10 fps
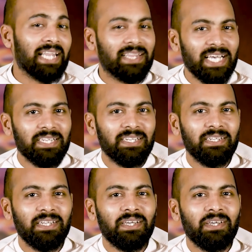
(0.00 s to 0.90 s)
And
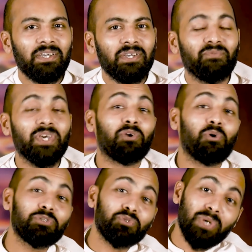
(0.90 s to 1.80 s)
then we are
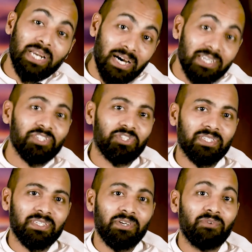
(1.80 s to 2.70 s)
also nourished